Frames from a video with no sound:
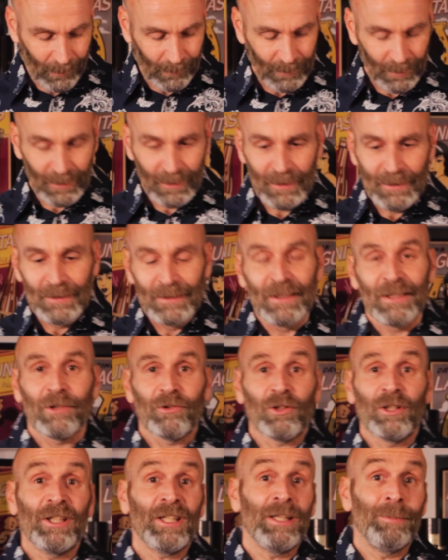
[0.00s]

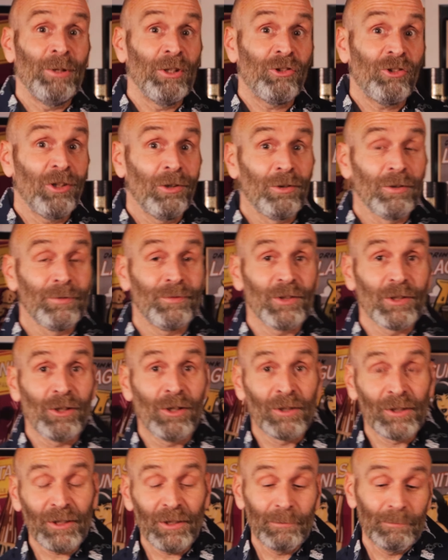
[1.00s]
It's going to keep it chilled for
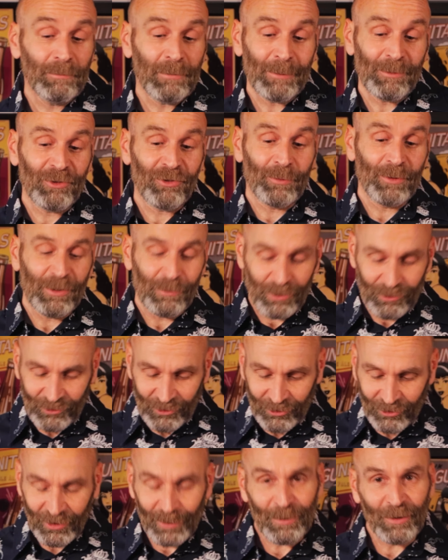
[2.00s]
longer. Maybe somebody wants
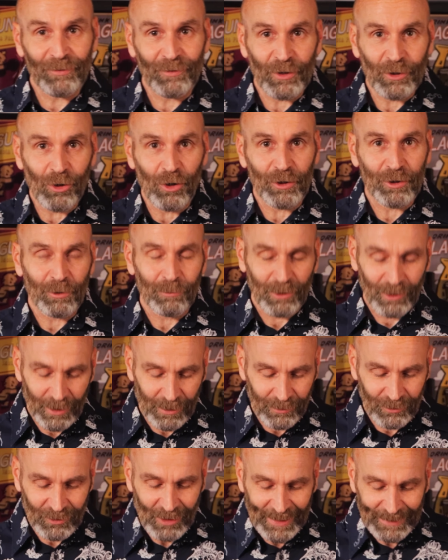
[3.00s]
to sip it for longer
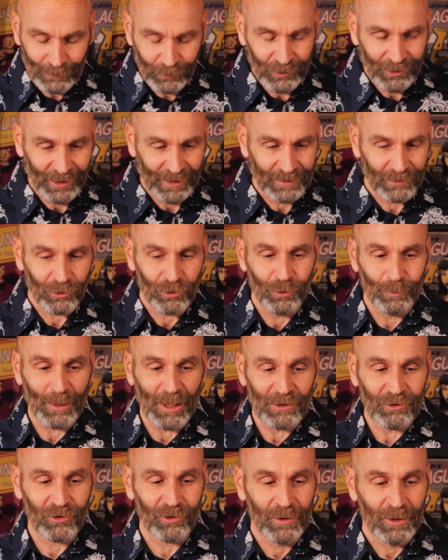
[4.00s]
without diluting too
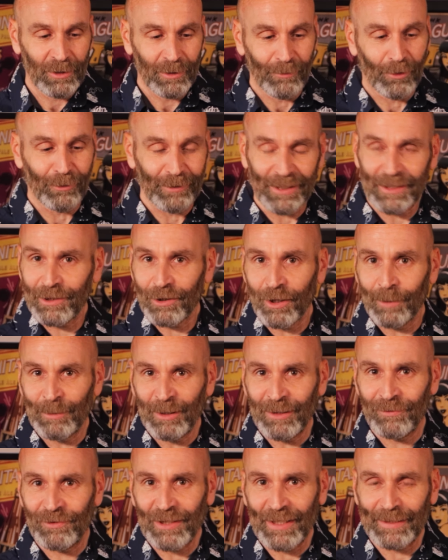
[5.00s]
much. You've already got a
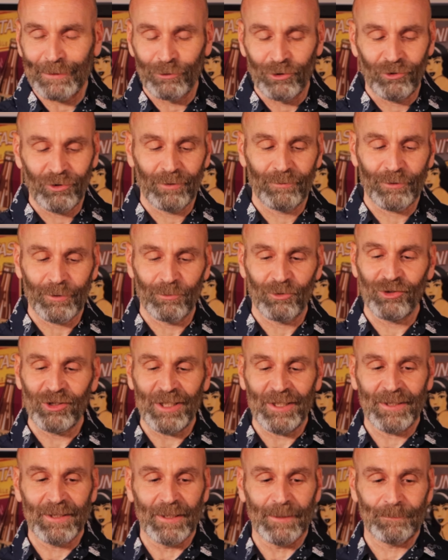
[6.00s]
bit of dilution from
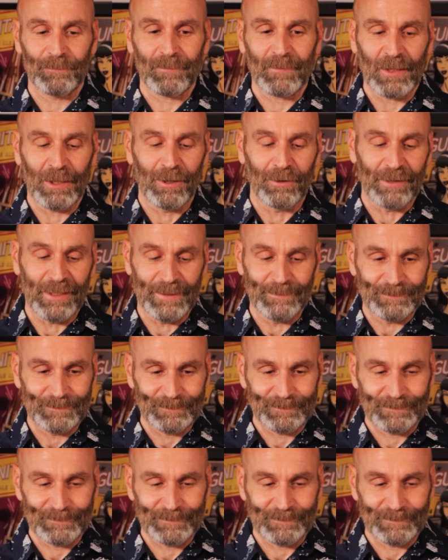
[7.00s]
shaking it. Alright.